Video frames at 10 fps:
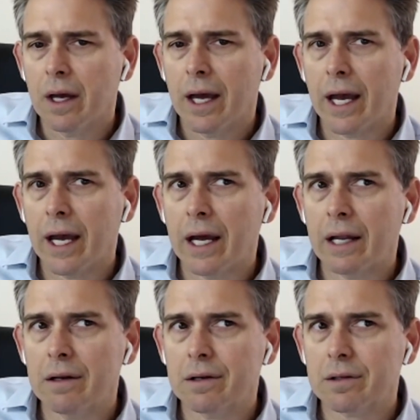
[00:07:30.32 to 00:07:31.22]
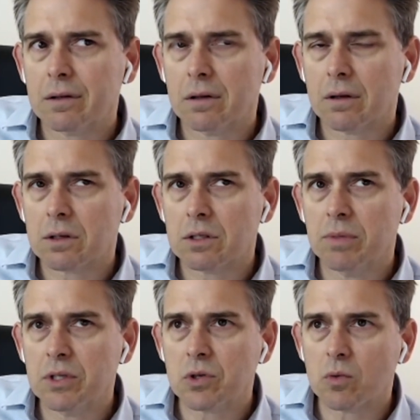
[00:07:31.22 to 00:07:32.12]
and to
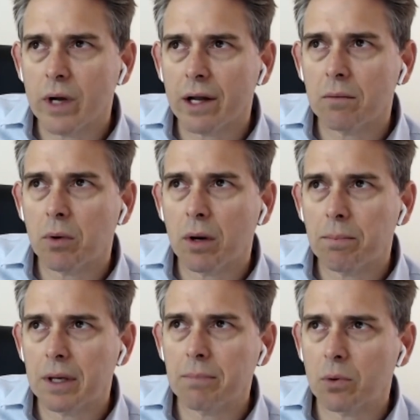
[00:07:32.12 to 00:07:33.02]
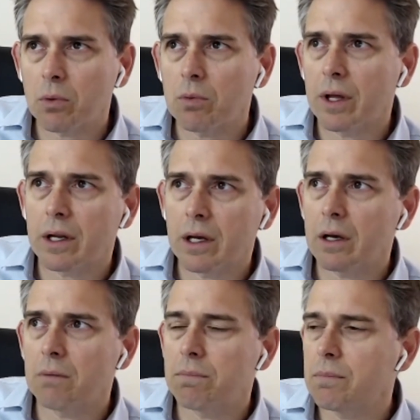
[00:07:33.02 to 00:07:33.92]
be surrounded by people that are,